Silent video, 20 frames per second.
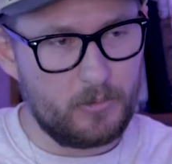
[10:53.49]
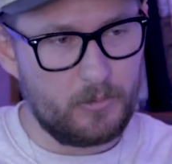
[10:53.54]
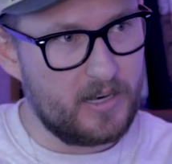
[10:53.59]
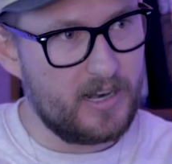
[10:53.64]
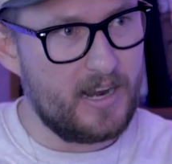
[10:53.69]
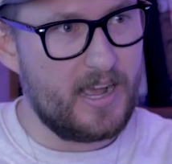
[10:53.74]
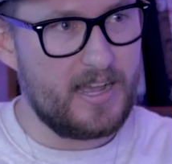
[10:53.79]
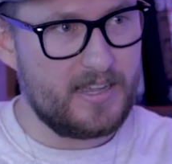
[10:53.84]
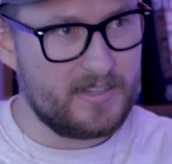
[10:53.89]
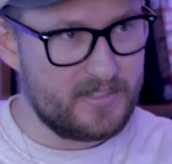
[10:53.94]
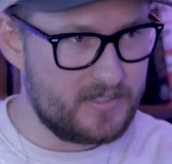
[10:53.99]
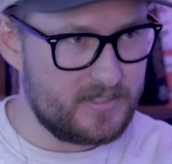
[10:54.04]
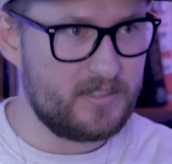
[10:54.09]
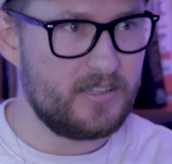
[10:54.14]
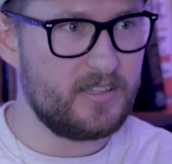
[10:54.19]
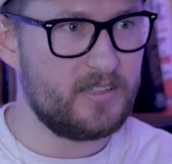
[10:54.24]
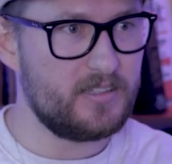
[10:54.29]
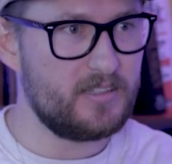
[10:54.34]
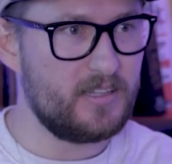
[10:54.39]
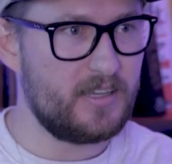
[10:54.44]
where it has
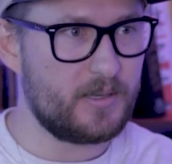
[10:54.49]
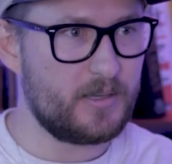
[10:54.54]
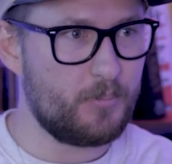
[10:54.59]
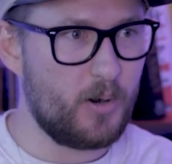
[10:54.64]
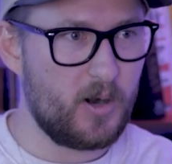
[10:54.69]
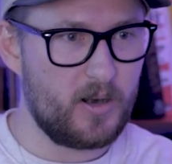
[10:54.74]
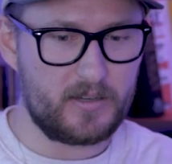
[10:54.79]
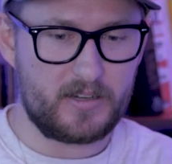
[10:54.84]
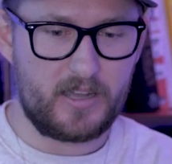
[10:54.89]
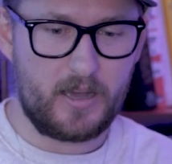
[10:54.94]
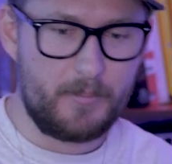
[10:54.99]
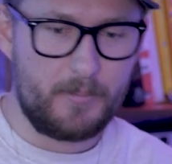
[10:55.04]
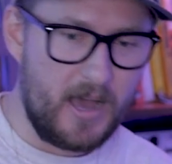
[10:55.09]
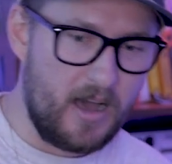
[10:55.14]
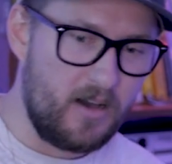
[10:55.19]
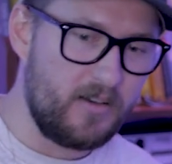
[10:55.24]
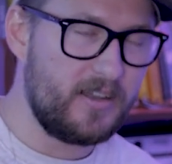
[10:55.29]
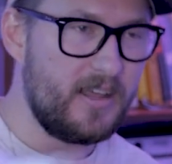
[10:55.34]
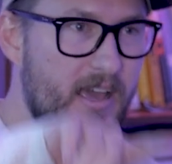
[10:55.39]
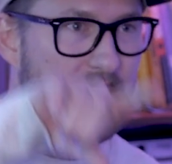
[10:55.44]
the like part come
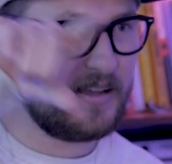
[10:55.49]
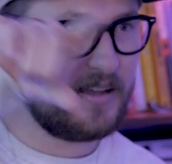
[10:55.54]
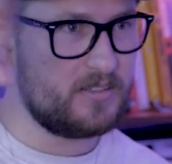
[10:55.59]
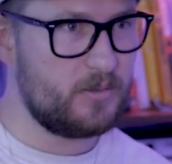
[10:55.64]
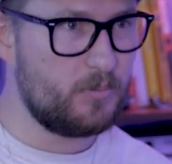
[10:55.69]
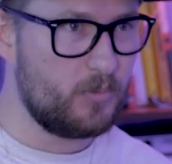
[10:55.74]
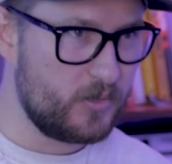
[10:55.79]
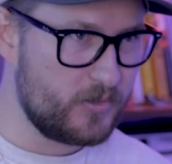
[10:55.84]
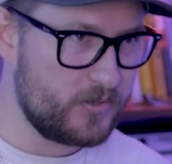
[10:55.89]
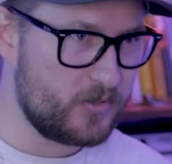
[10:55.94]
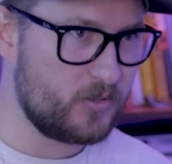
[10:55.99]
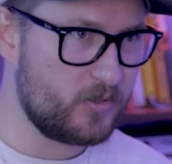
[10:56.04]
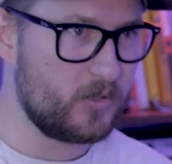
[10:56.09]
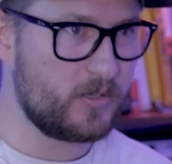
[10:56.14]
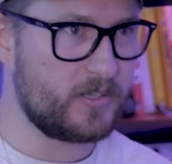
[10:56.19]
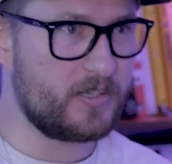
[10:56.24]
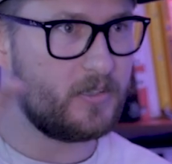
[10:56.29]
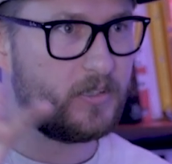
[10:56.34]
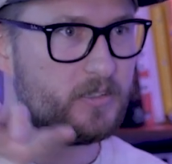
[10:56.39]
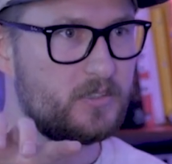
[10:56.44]
out and it has a more
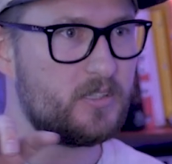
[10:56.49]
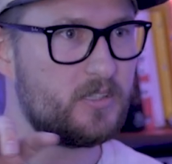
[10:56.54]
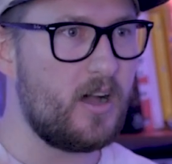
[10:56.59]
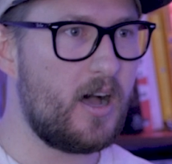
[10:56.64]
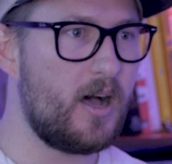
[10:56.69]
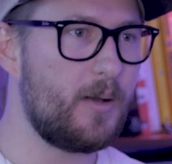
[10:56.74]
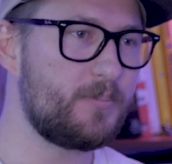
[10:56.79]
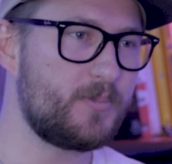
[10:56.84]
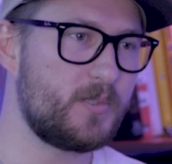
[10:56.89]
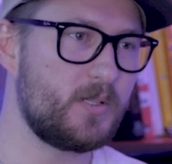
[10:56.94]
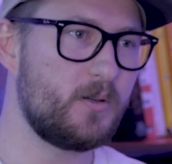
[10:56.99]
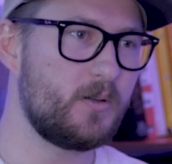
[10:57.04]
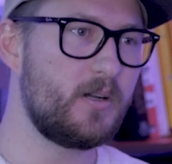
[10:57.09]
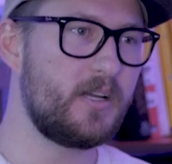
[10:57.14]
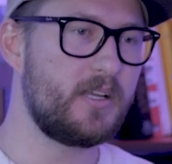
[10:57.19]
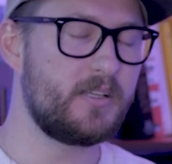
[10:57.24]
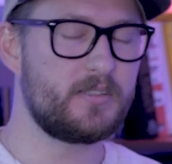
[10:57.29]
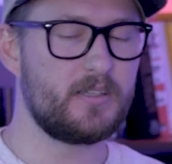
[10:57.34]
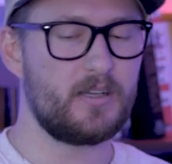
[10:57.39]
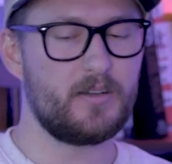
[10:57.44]
circular top to
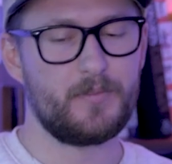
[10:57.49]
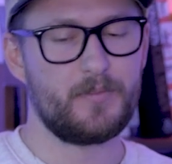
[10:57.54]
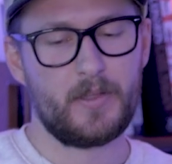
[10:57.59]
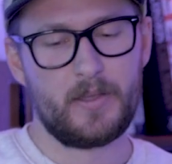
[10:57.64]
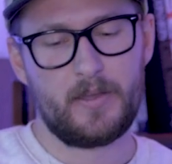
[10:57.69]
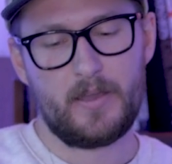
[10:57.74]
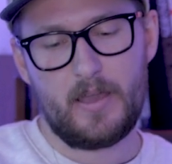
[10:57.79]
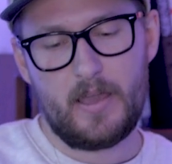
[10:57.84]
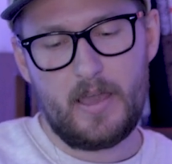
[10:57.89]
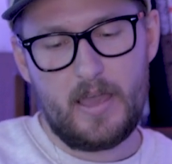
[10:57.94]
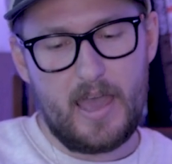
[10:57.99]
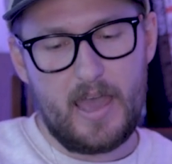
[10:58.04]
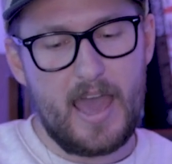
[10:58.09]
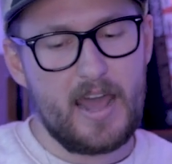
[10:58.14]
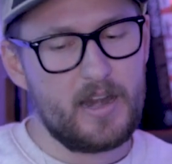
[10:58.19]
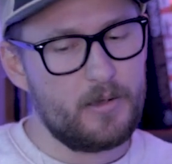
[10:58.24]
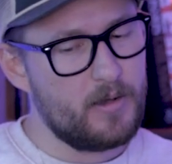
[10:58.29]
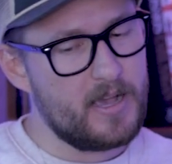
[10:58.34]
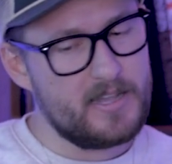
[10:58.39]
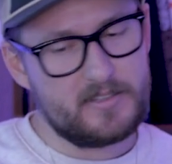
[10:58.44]
it. So
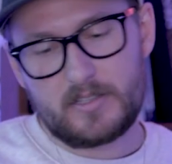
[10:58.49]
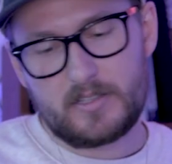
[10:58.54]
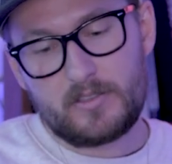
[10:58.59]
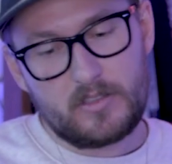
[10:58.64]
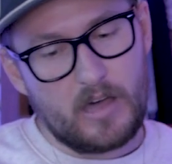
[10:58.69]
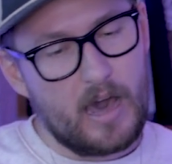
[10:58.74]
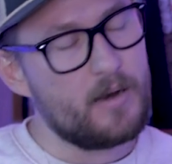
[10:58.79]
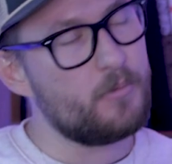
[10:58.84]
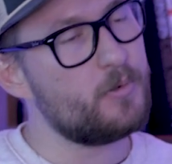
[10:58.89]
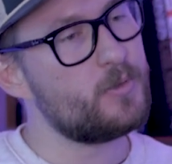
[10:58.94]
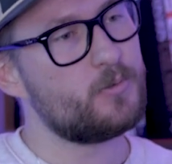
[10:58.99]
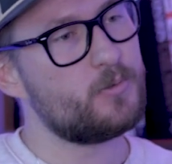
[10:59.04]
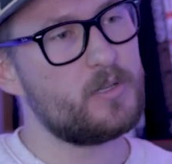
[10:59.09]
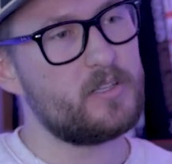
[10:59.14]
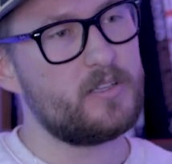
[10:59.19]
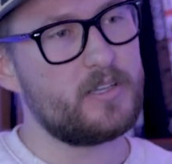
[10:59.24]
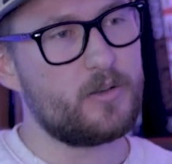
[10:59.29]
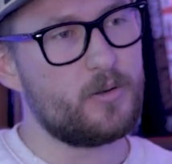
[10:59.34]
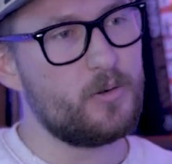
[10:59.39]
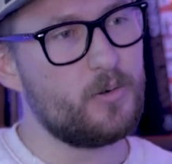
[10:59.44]
anyways, thought it was
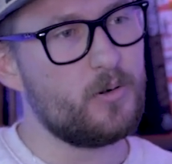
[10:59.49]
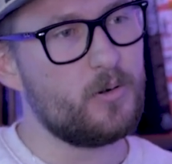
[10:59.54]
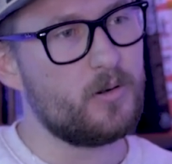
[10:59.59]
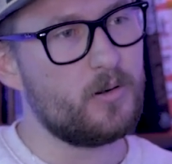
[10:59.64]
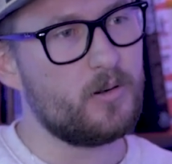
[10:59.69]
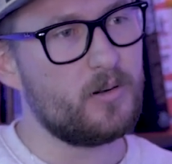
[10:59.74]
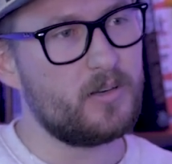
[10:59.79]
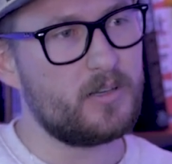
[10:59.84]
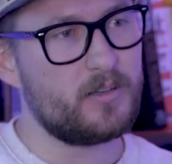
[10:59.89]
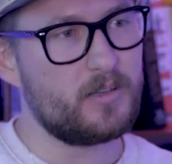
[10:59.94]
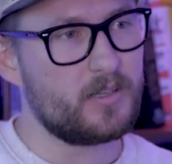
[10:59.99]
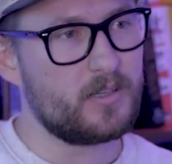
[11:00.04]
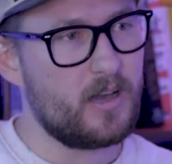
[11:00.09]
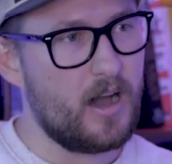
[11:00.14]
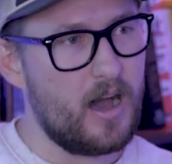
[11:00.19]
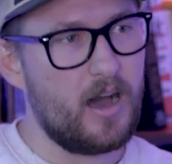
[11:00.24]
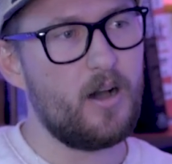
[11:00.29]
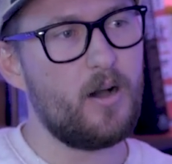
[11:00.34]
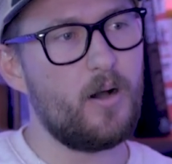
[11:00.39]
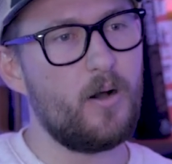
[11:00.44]
really cool,
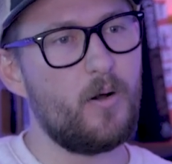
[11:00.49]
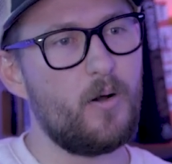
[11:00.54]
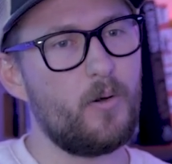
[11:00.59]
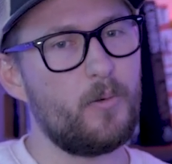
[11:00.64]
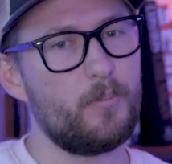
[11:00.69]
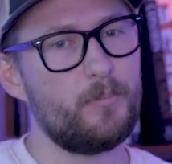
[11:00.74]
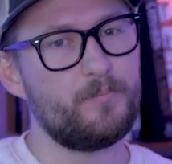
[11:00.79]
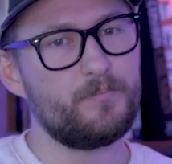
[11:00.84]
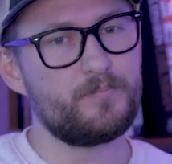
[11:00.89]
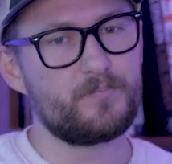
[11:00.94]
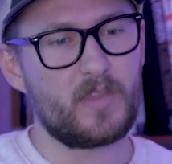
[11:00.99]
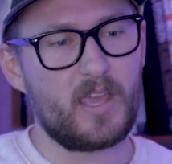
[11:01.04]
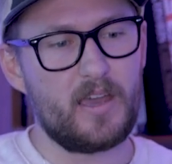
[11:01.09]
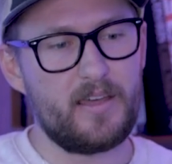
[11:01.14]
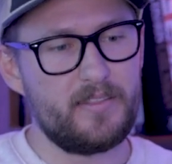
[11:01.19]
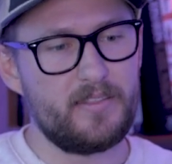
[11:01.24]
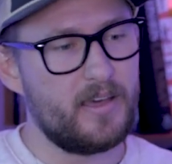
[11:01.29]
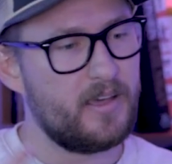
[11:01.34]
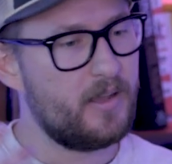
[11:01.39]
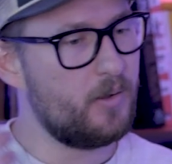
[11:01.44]
got home,
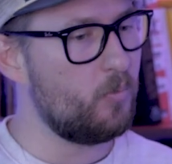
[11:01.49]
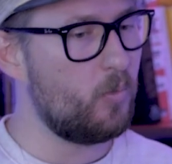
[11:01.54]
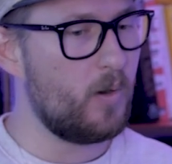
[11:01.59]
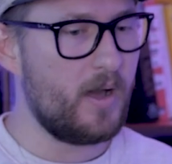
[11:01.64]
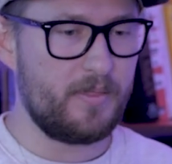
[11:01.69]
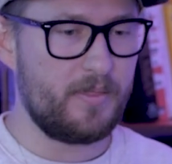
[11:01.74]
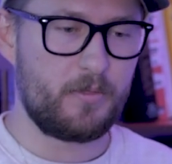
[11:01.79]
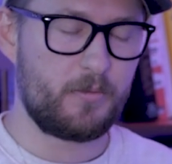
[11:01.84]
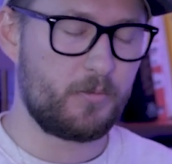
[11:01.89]
and then went